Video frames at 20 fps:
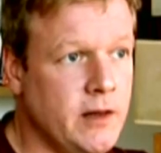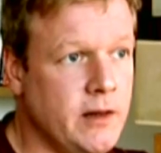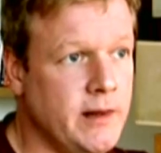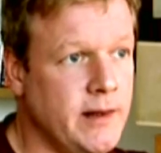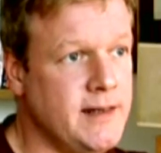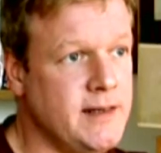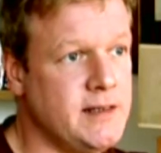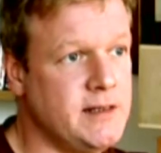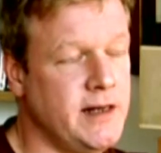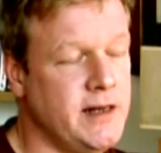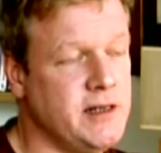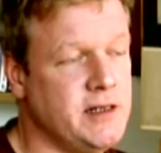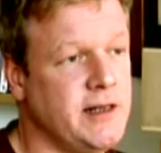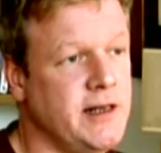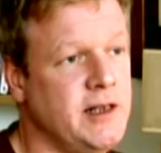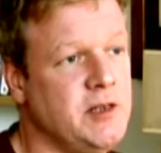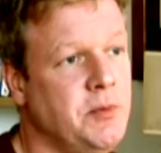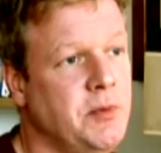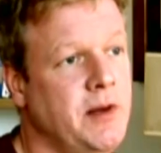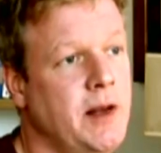these things
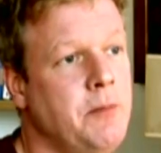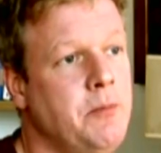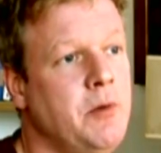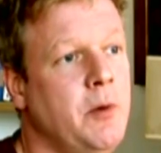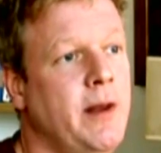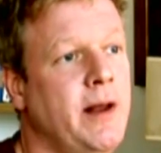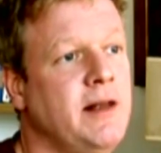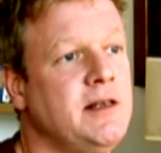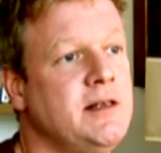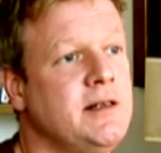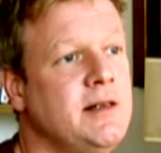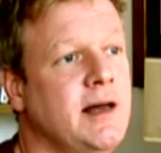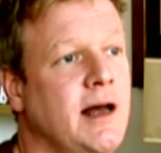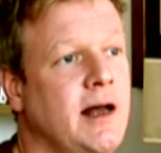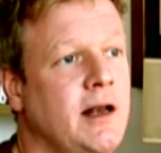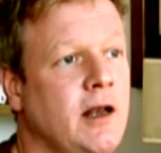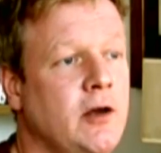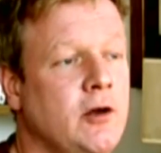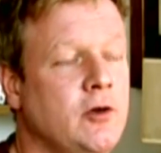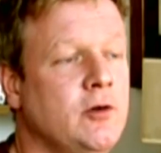tend to be implemented at
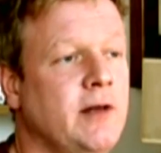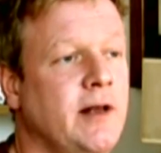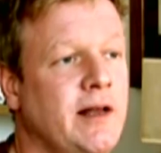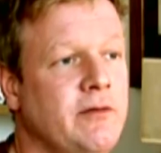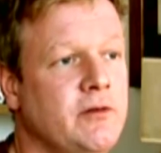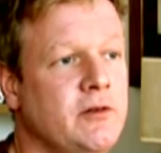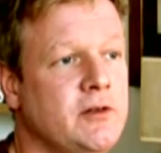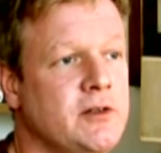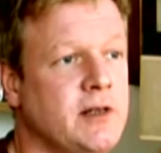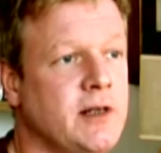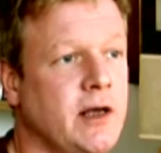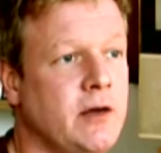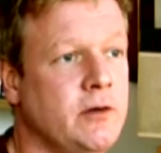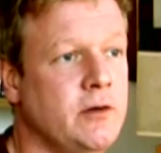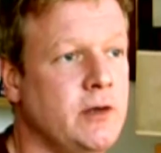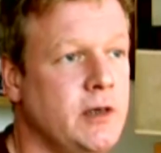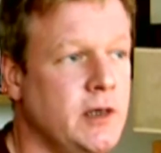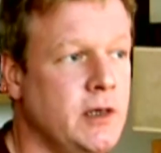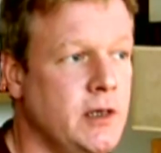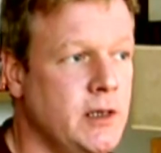a local level.
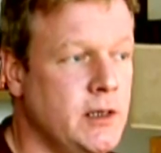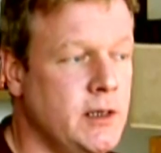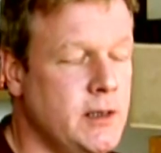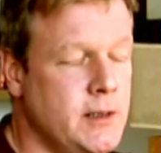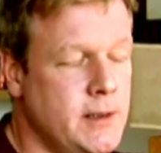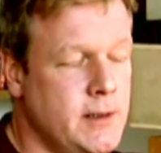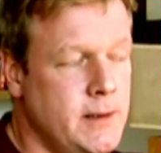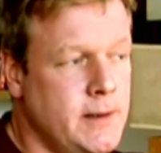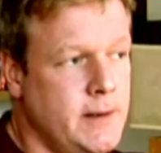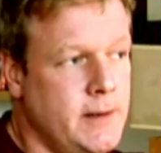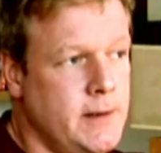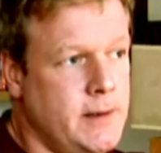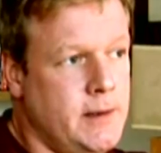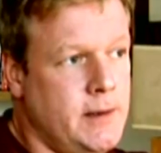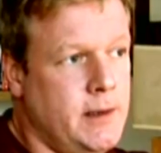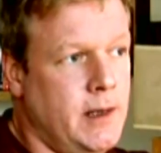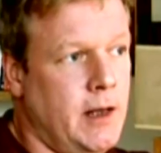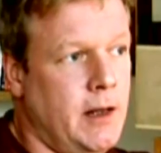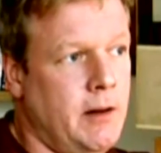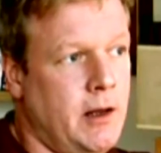So
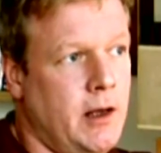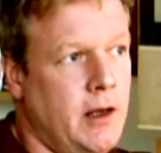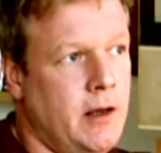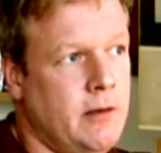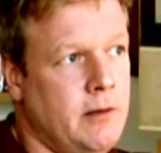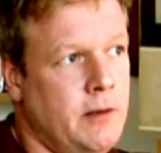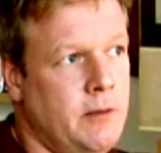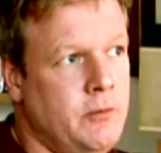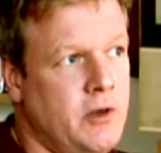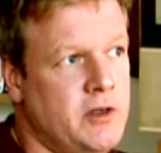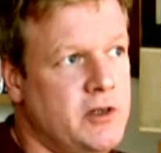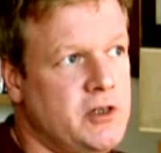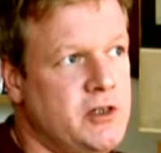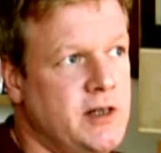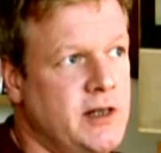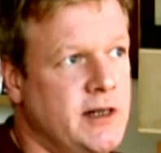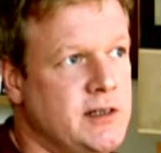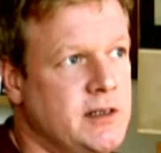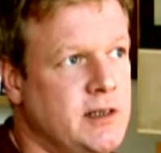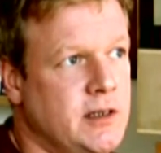I'm not
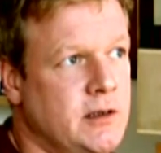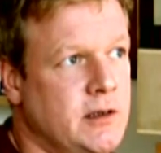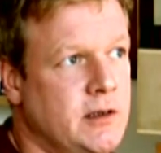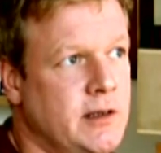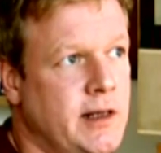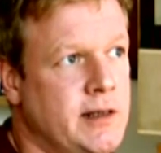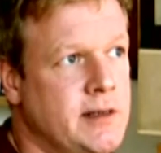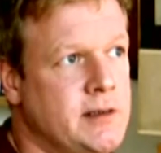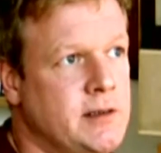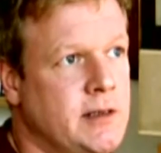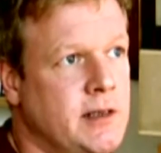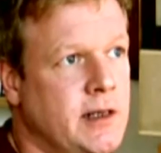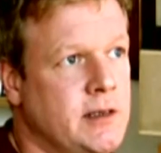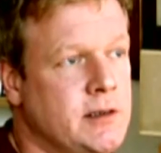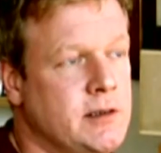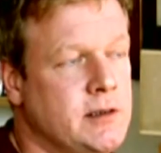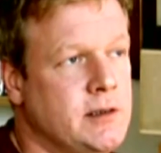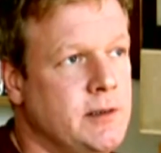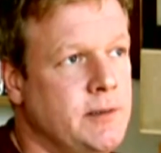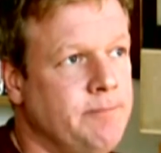suggesting that
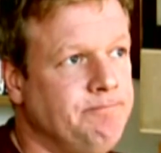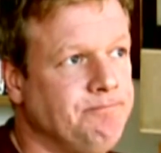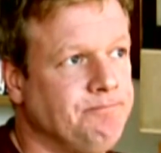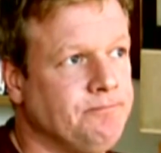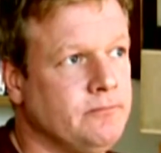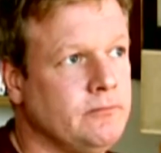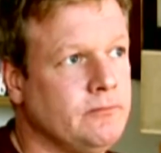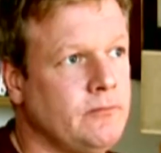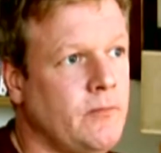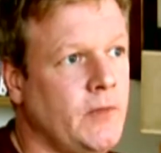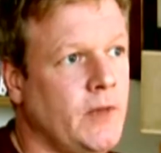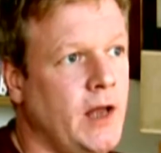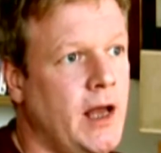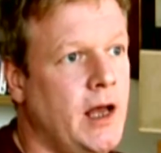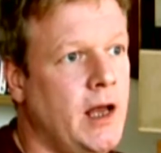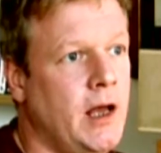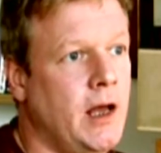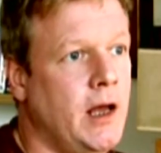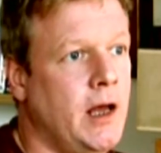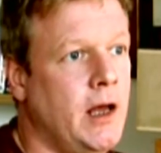there's
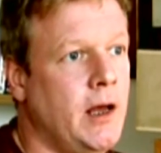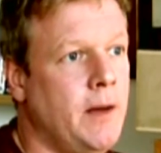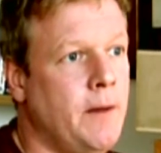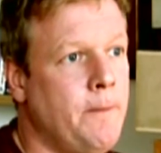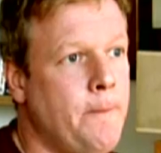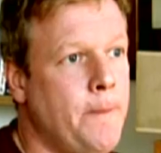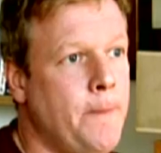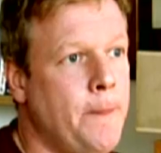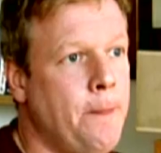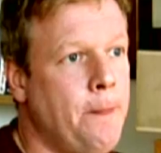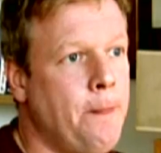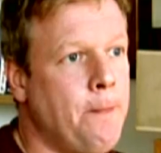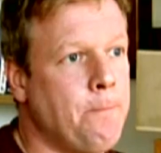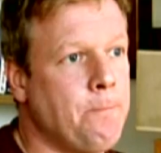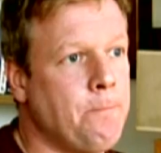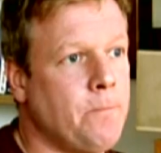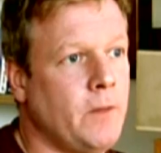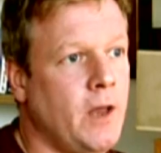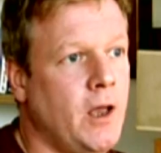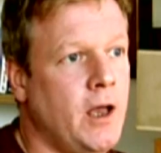
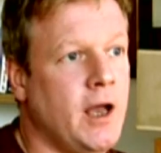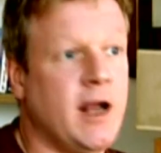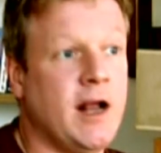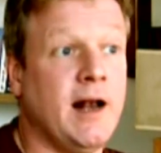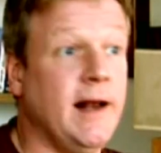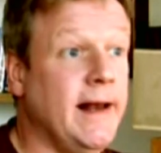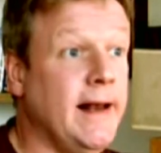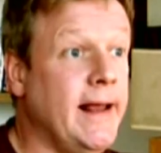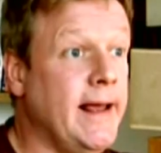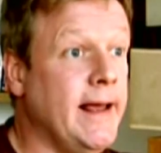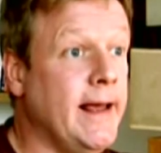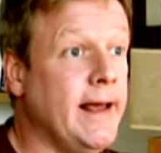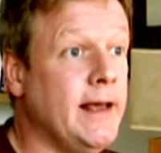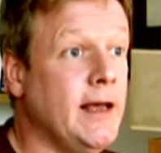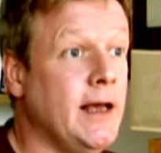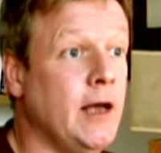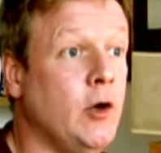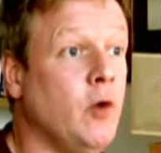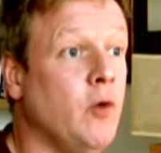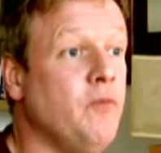a clear
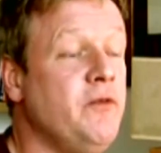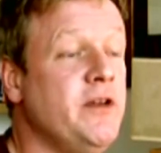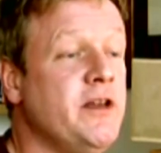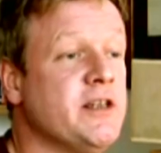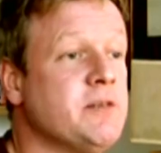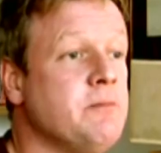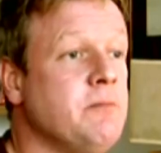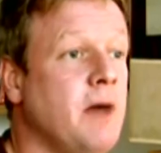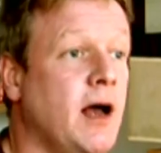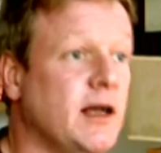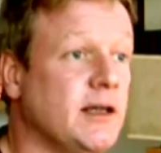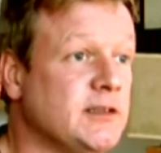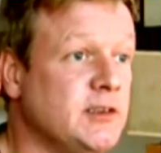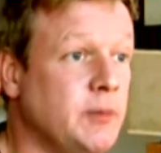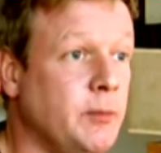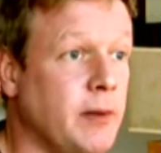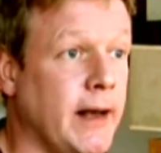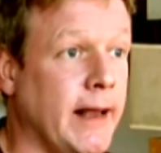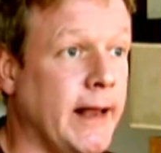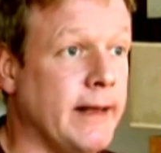and obvious master
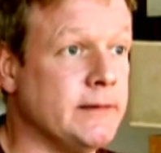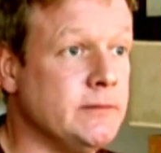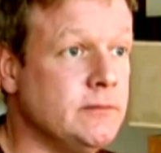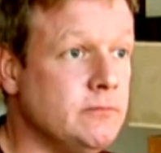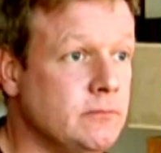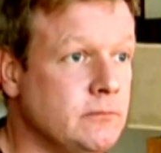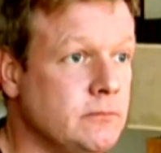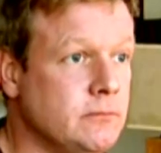plan